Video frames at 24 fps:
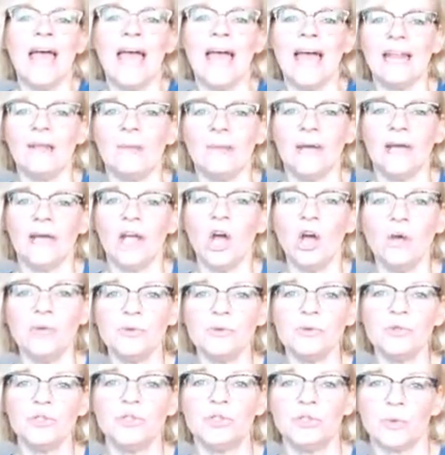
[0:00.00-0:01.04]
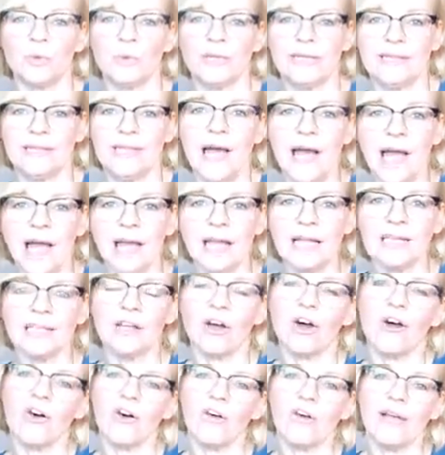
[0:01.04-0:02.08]
Anyway, I hope you enjoyed that.
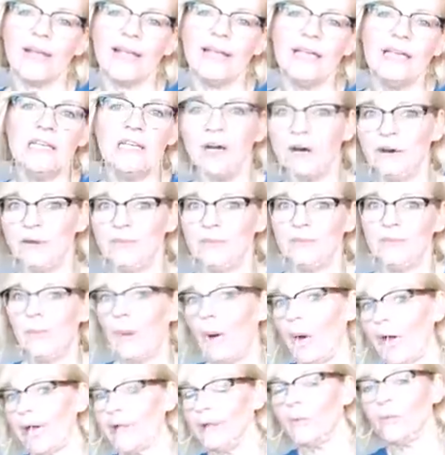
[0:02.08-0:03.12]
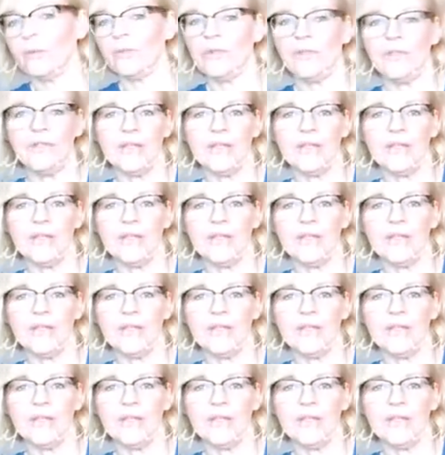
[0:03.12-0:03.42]
I loved buying all the